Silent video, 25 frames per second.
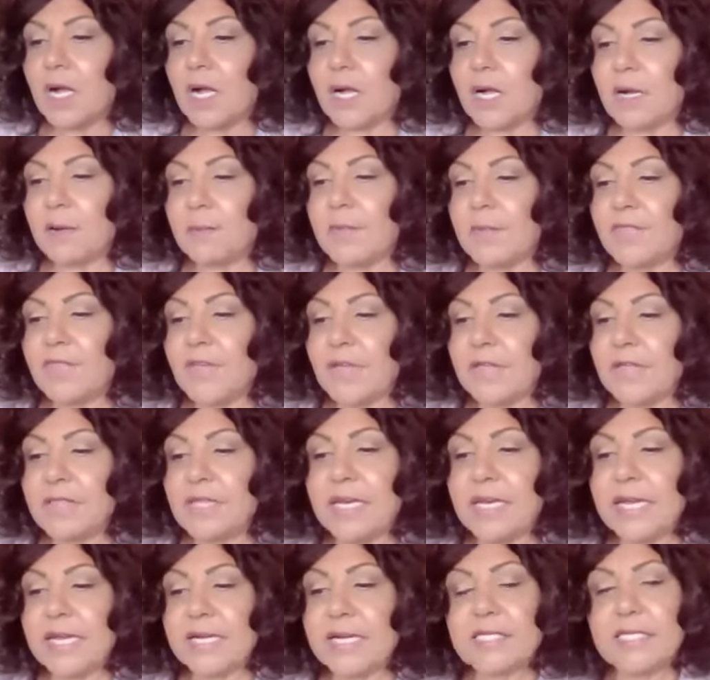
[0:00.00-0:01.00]
Then
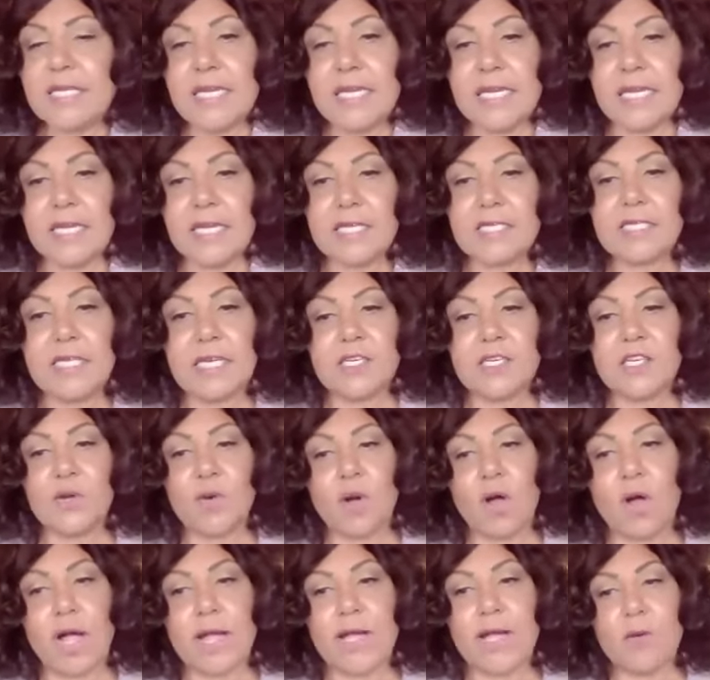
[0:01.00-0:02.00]
the next thing is that
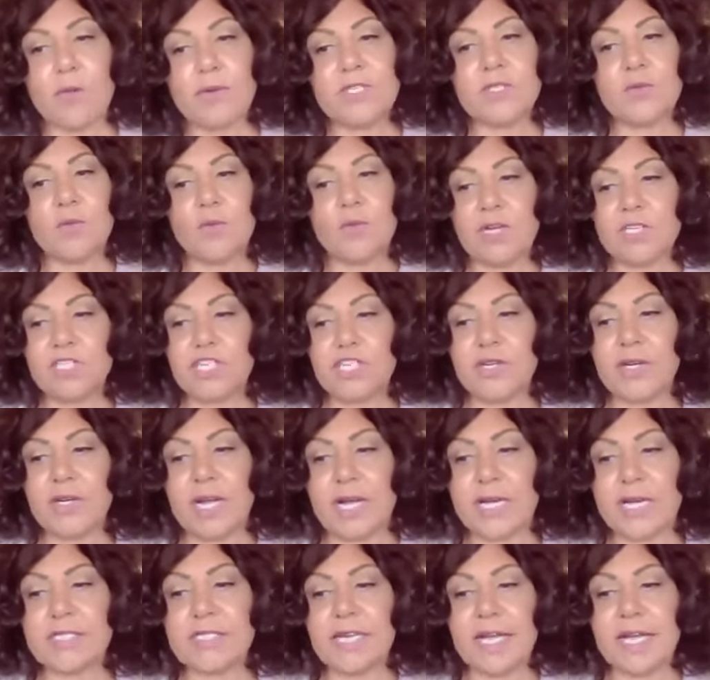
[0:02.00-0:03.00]
I always want you
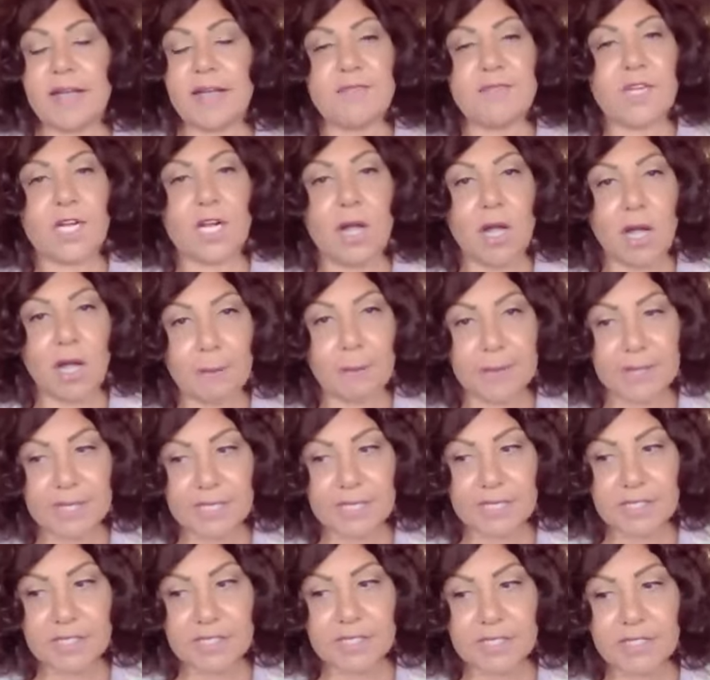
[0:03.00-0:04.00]
guys to have the
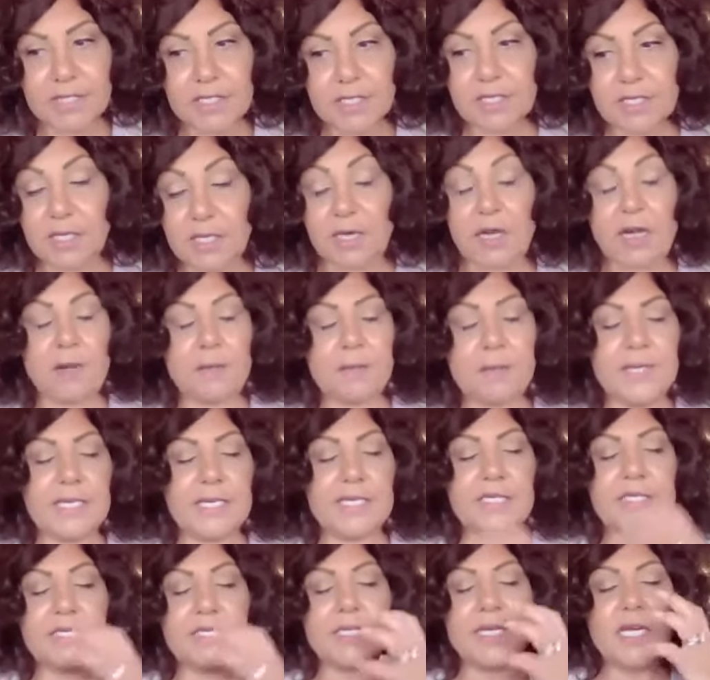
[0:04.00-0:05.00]
competence
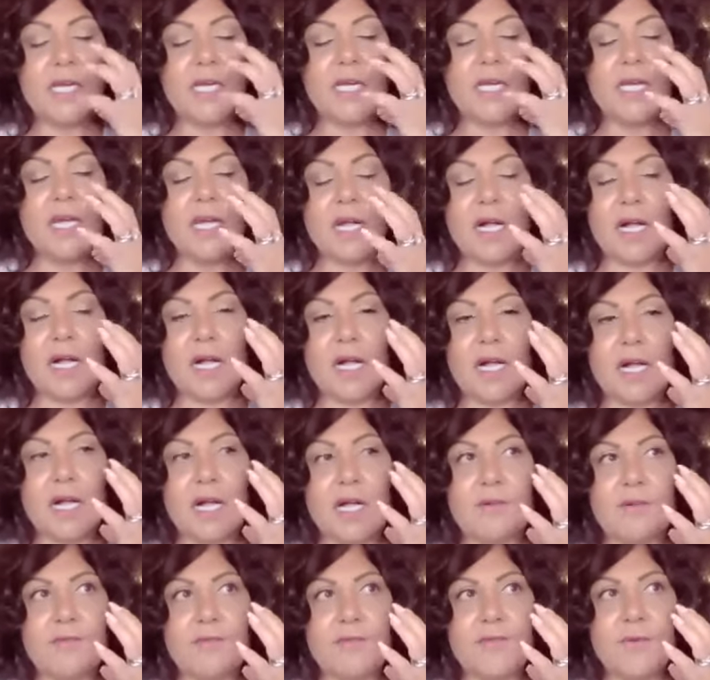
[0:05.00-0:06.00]

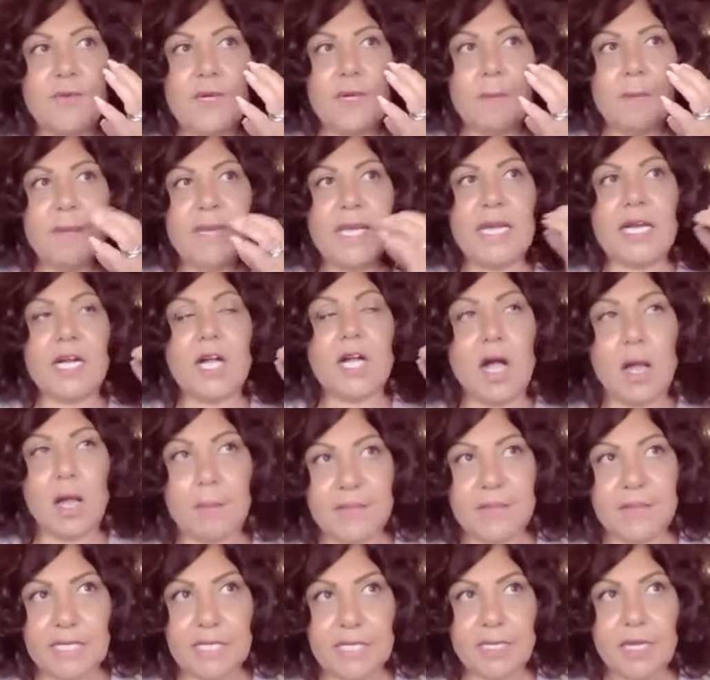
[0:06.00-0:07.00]
of being
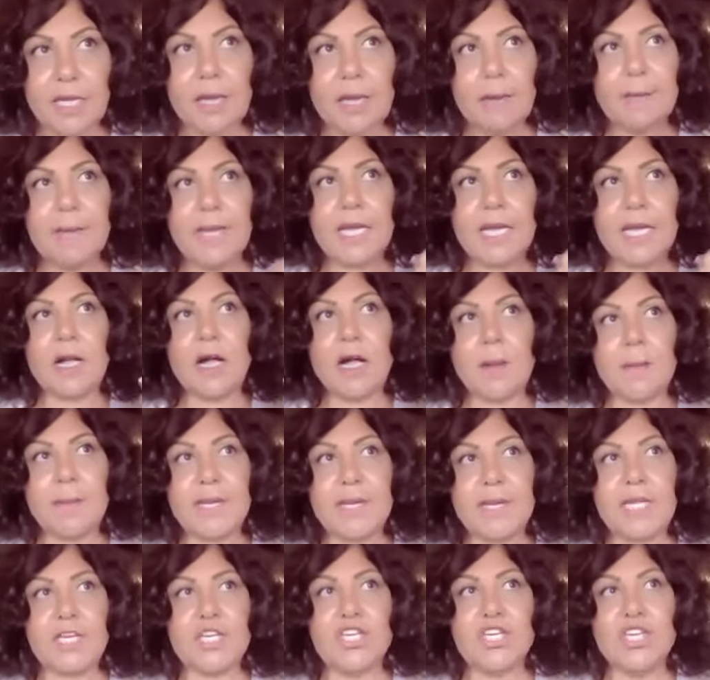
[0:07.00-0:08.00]
competent,
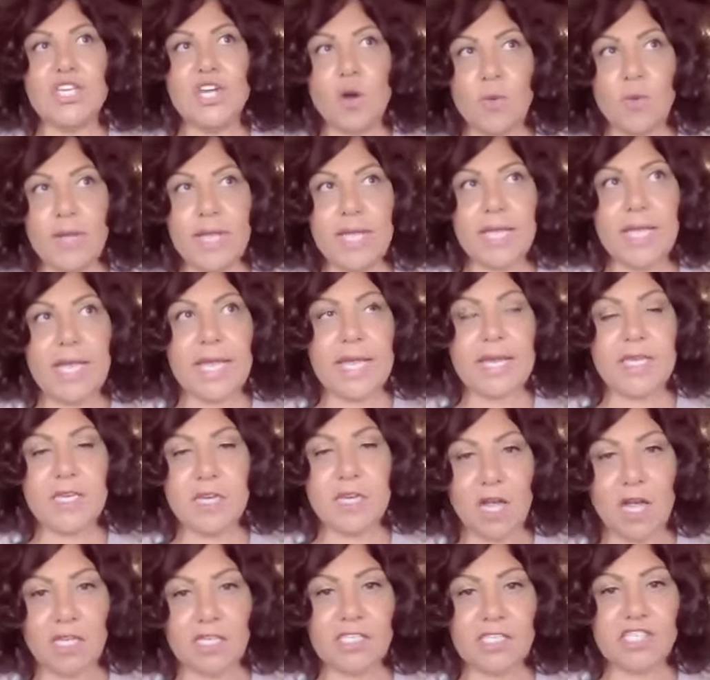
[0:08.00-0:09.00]
knowing and
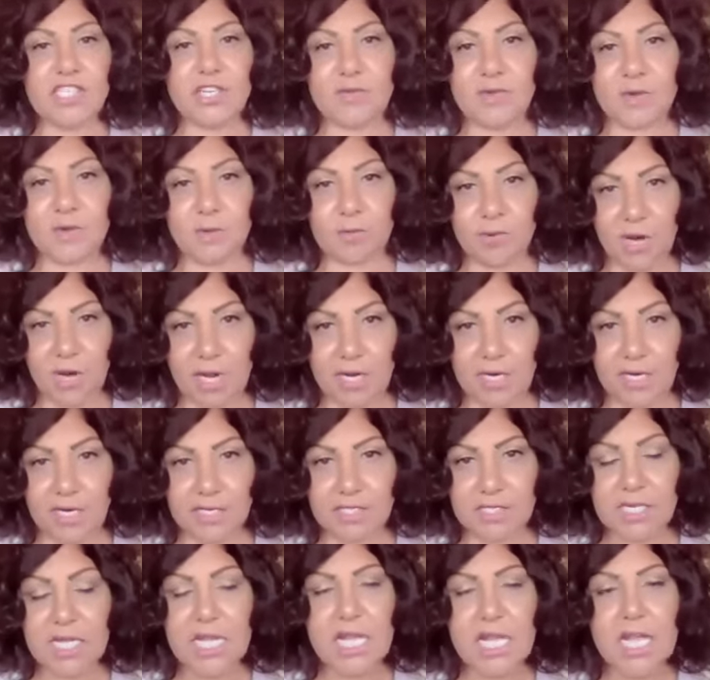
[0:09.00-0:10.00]
knowledge of your
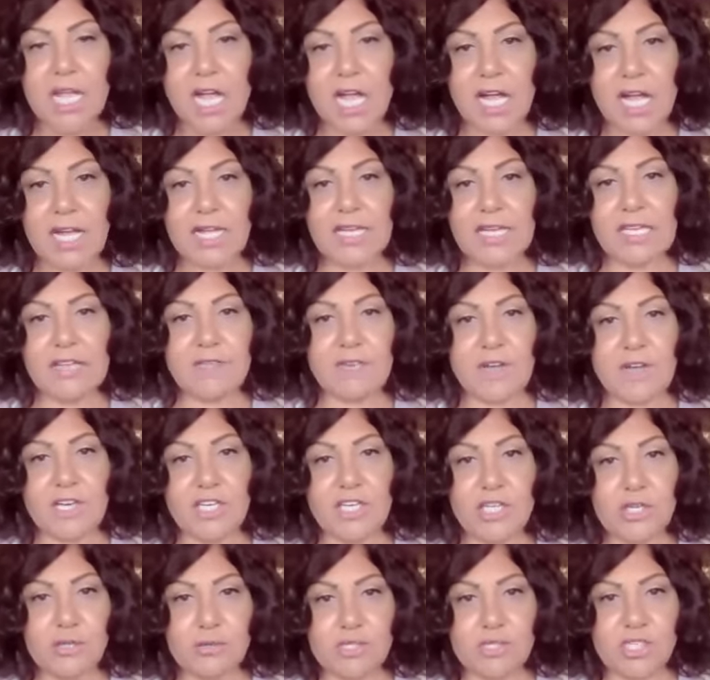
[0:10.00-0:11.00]
product. I live
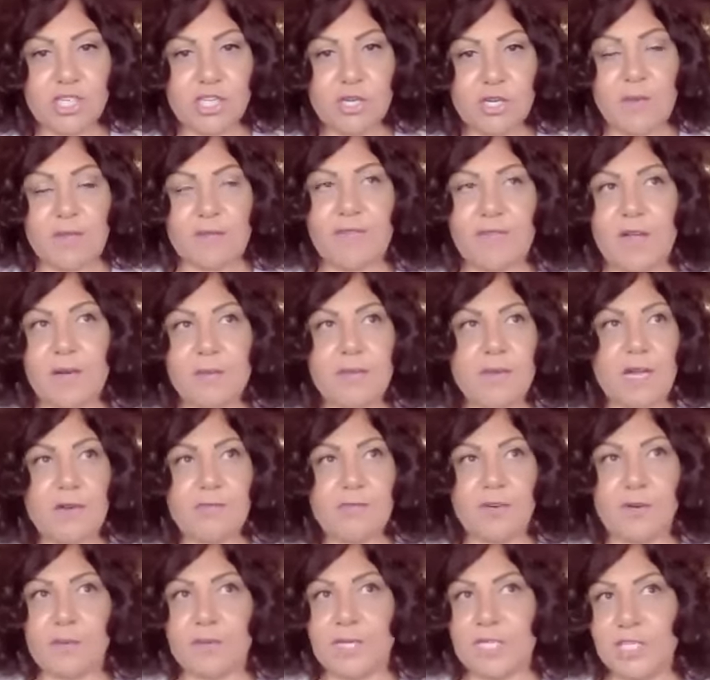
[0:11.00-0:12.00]
on YouTube. If I'm
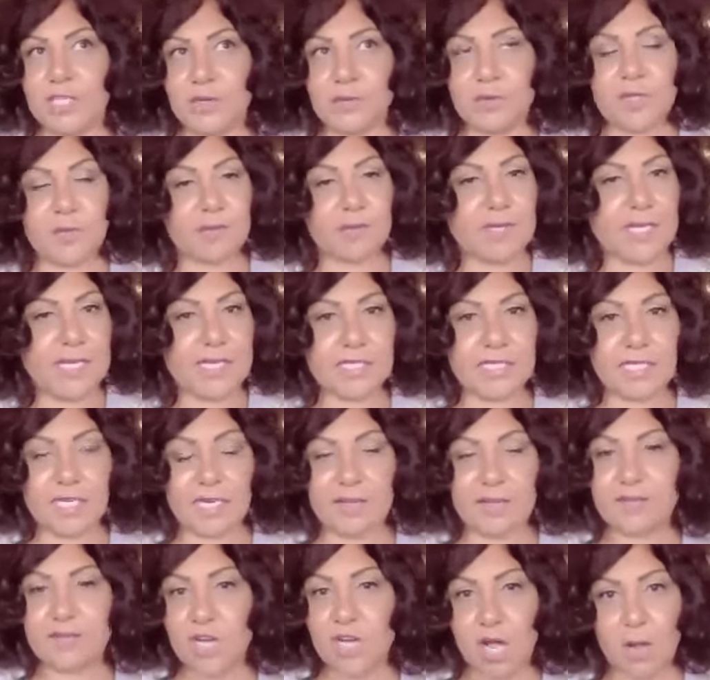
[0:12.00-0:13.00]
not familiar with a place that
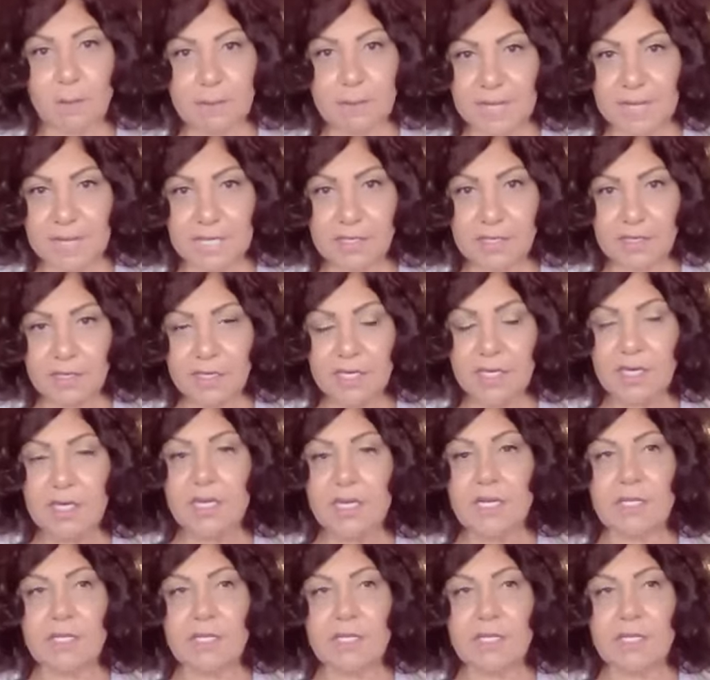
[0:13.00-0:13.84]
I've not been,